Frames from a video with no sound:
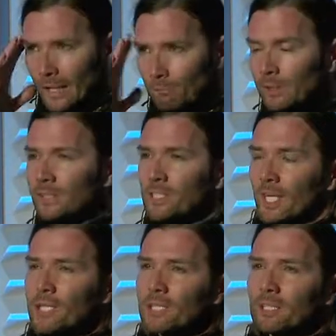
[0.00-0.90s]

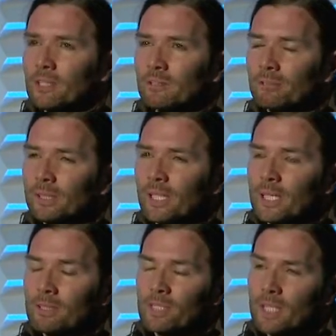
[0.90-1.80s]
realization of
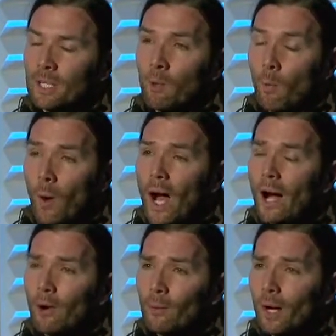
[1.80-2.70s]
seeing,
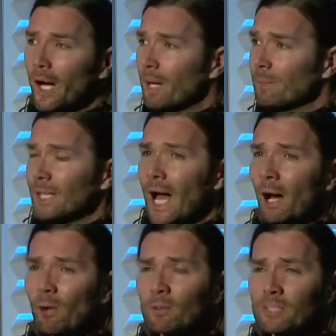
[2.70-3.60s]
wow, I mean,
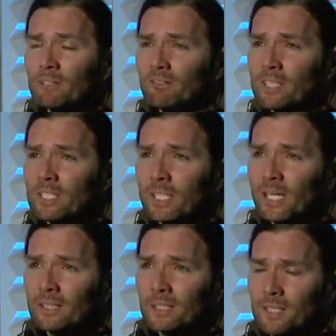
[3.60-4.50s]
how
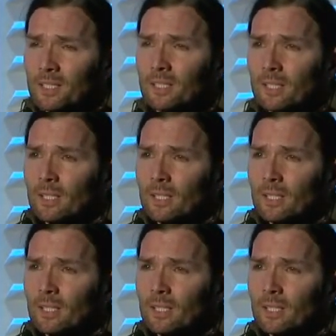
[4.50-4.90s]
sophisticated this